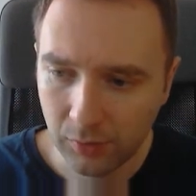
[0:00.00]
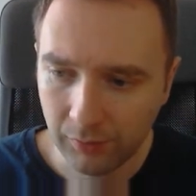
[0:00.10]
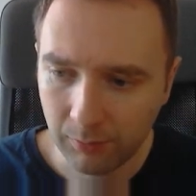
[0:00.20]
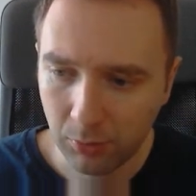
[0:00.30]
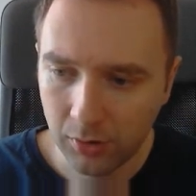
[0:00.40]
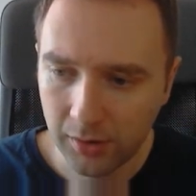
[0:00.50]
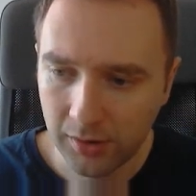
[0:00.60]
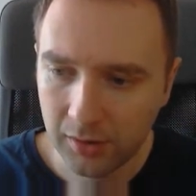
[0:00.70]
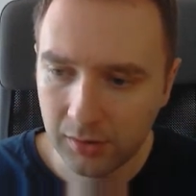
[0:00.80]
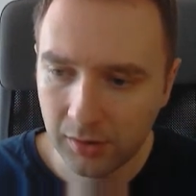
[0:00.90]
we have a broker
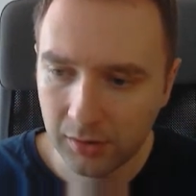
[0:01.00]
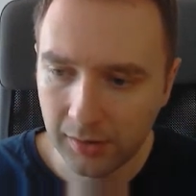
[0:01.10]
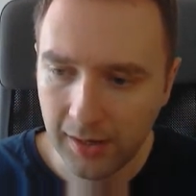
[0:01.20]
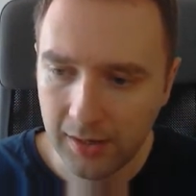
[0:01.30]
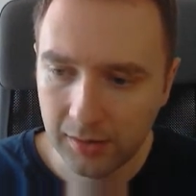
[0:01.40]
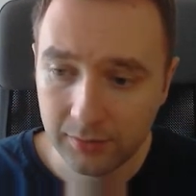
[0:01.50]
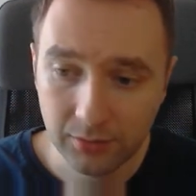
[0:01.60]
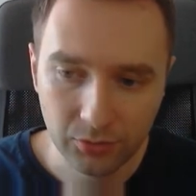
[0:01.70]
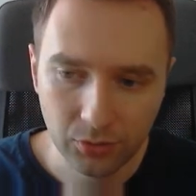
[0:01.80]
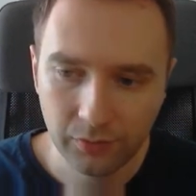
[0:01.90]
here and A is
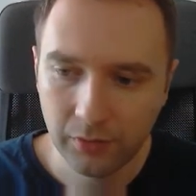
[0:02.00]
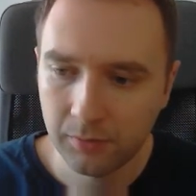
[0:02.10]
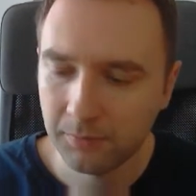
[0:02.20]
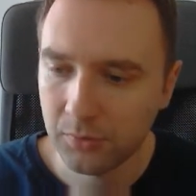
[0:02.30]
their server.